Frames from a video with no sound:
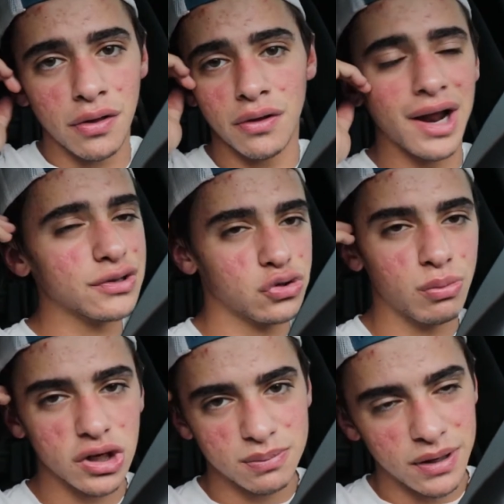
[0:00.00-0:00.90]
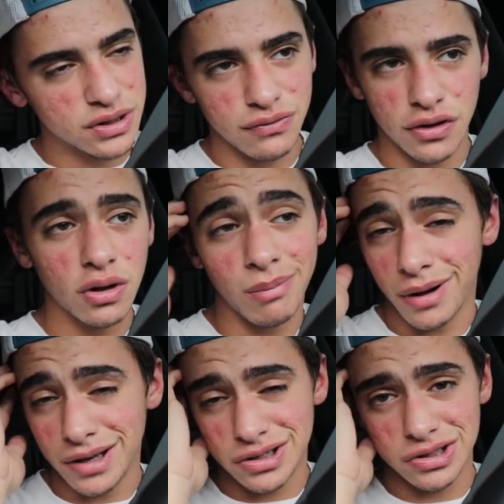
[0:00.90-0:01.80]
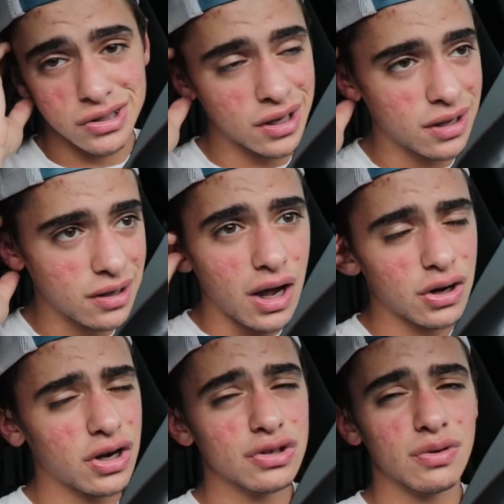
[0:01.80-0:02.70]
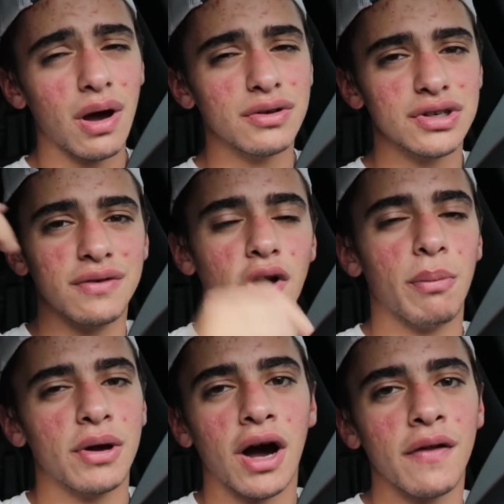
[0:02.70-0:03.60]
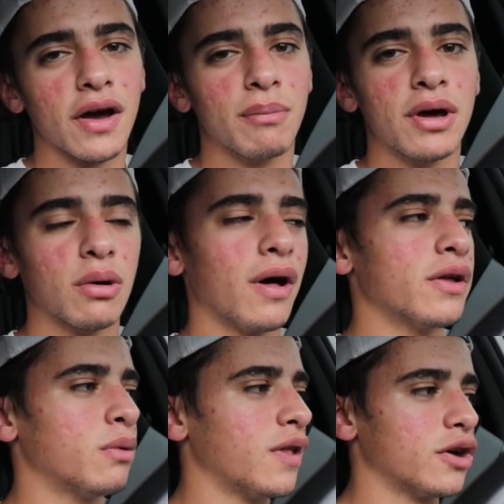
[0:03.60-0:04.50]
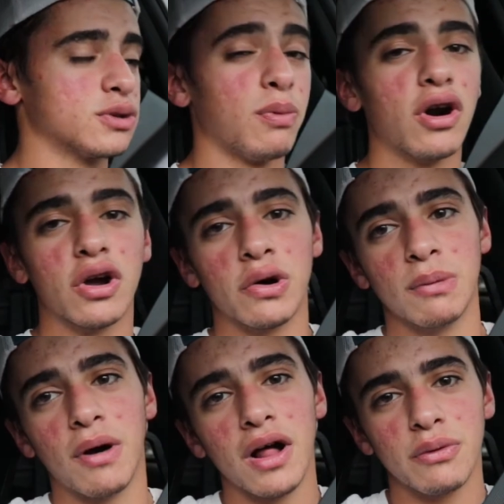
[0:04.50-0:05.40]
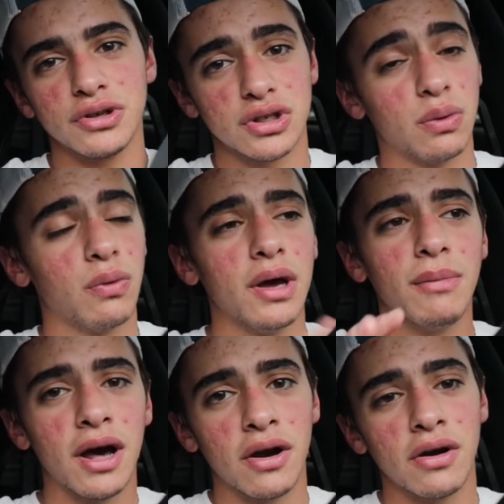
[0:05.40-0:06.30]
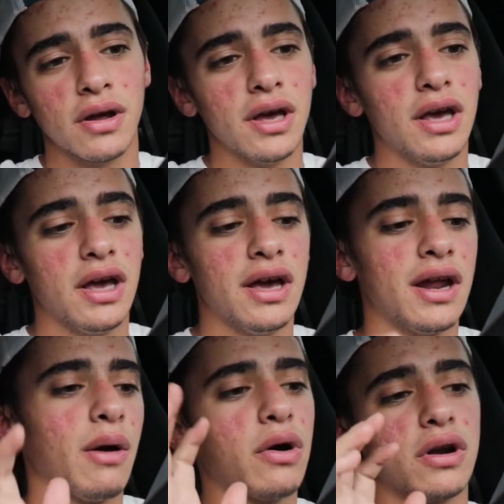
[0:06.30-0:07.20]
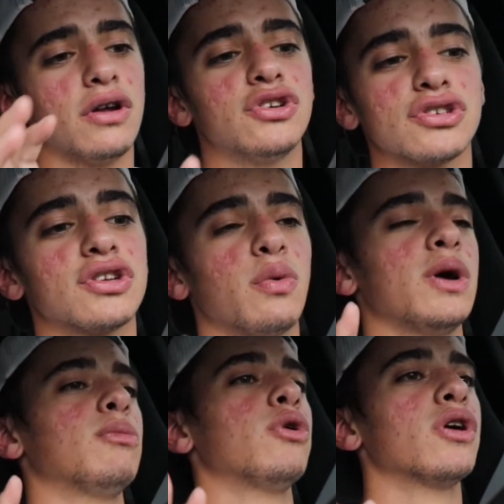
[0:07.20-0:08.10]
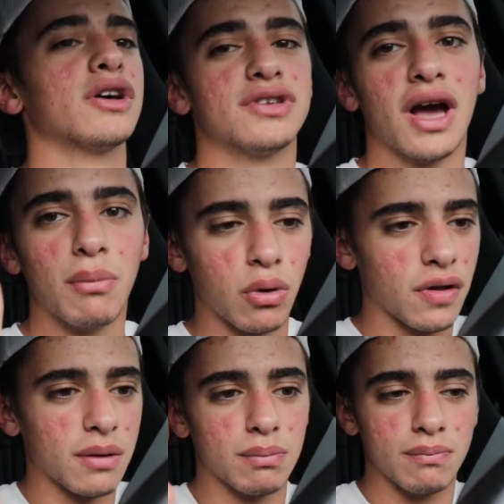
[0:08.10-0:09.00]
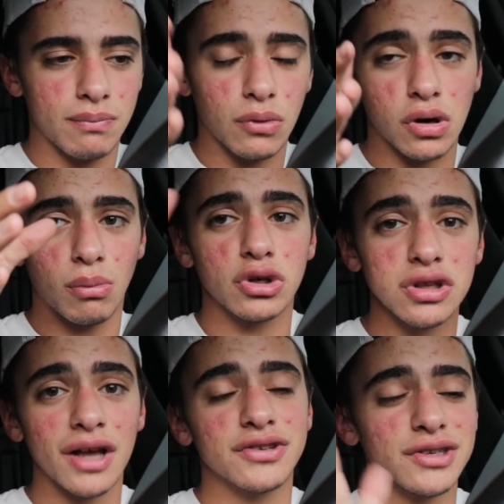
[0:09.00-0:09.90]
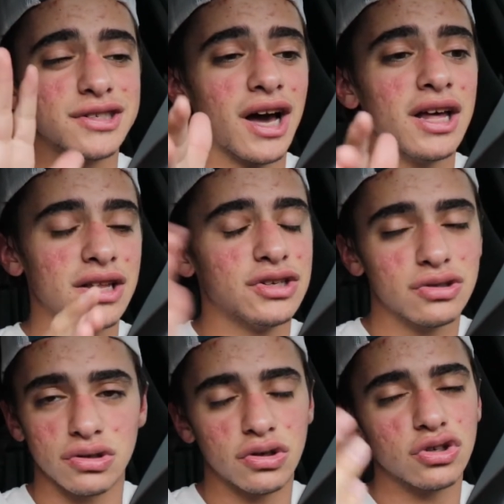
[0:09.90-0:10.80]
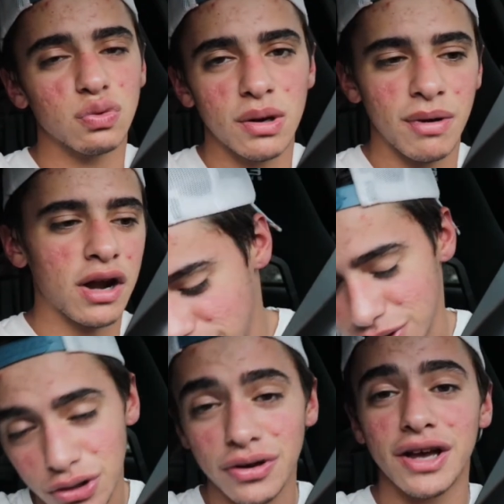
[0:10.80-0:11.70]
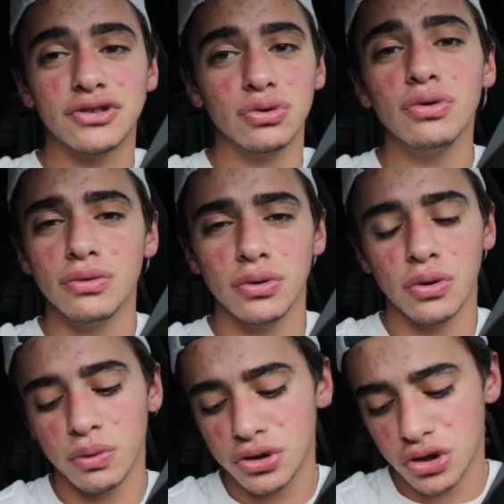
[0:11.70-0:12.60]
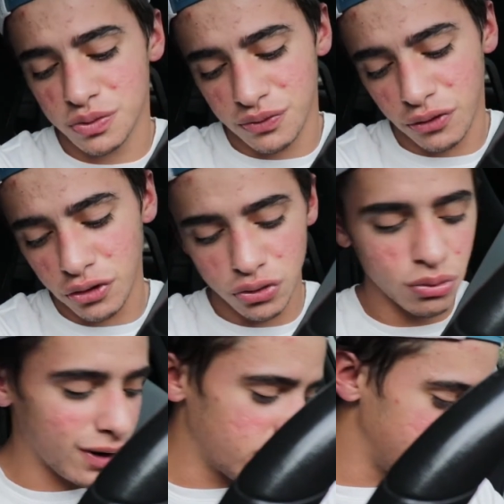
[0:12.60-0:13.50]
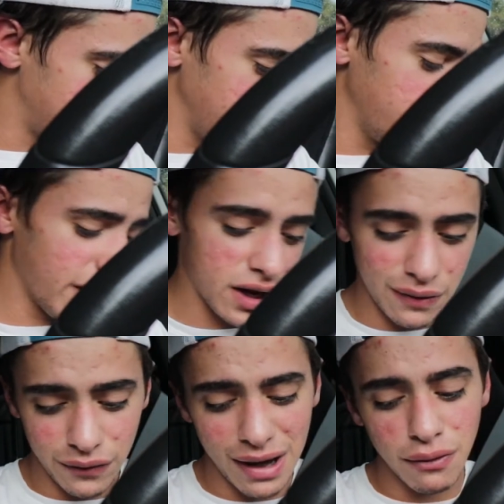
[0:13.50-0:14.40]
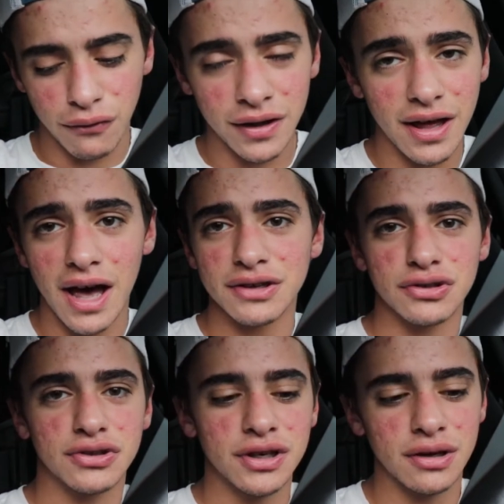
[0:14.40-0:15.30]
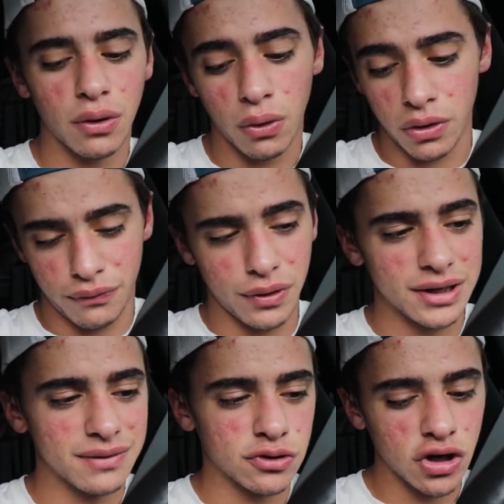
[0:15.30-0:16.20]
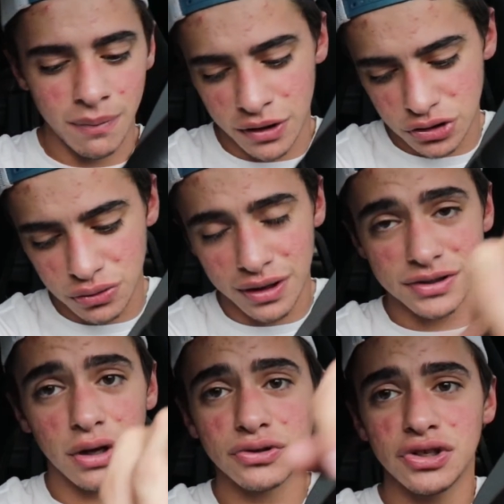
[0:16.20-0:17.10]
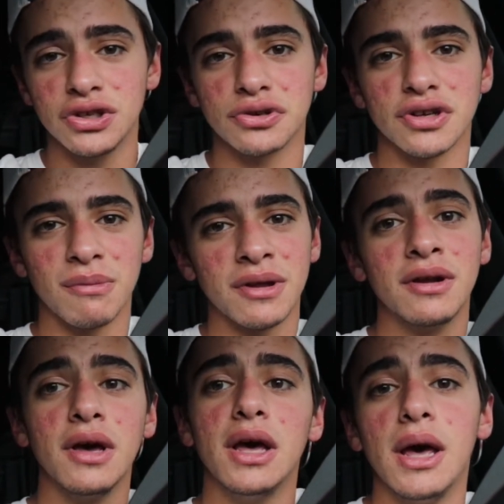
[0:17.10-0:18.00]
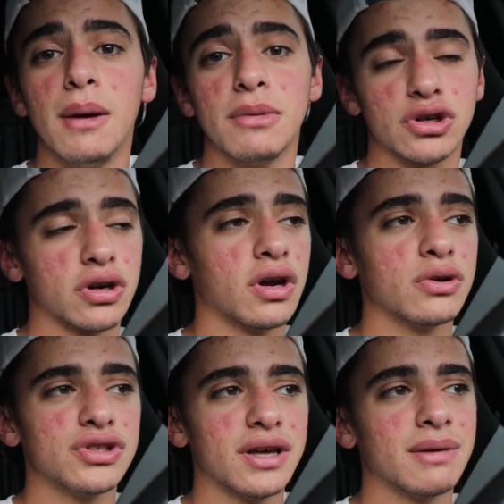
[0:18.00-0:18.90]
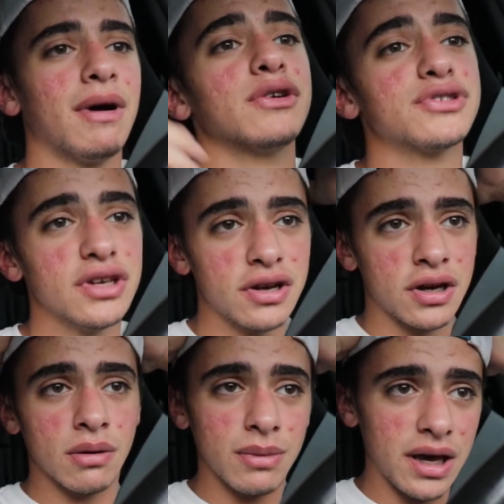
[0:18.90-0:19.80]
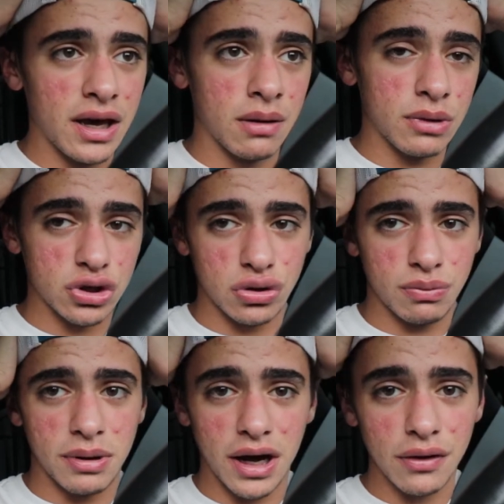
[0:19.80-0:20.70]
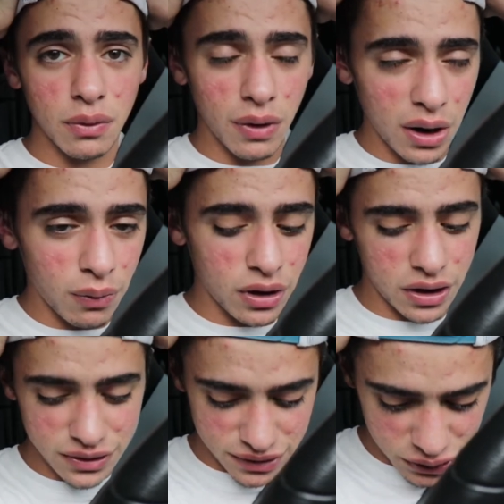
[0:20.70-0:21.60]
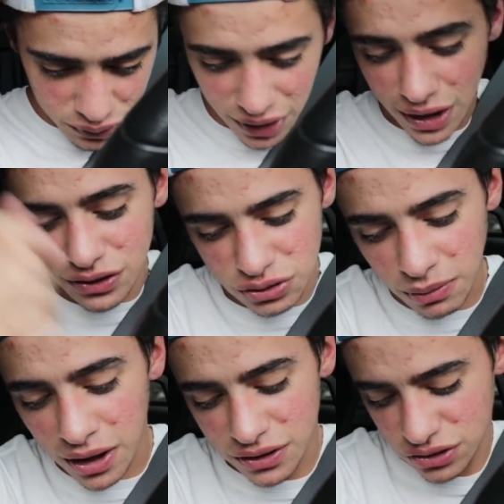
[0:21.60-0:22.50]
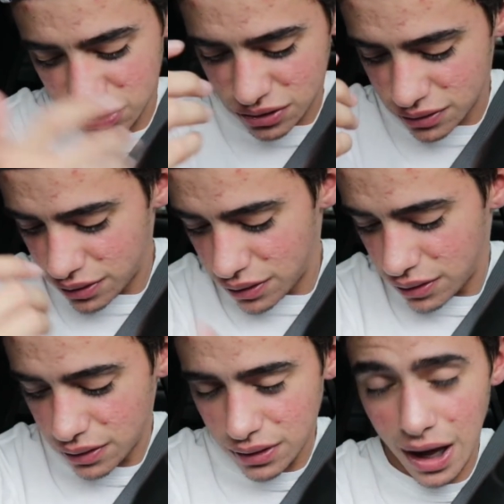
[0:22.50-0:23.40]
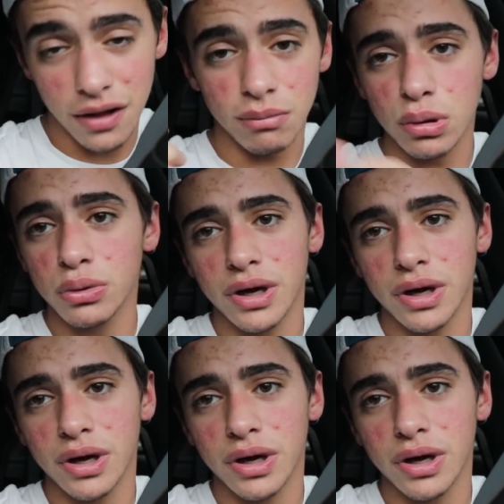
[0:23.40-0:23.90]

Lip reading: They're not super expensive either, but it's just like I could have probably saved up and gotten like a better quality one, like a Sparko, and it probably would have sit way better. And I could have adjusted it way more because they got more like more slots on the side. They're just way better. Be sure you guys do your research before you do buy your seat. And if you have a friend that has a seat, or if you guys have a shop next to you that sells seats or something, make sure to go check them out, sit in them, and make sure you pick out the right one, because this one I kind of just bought it just out of the blue.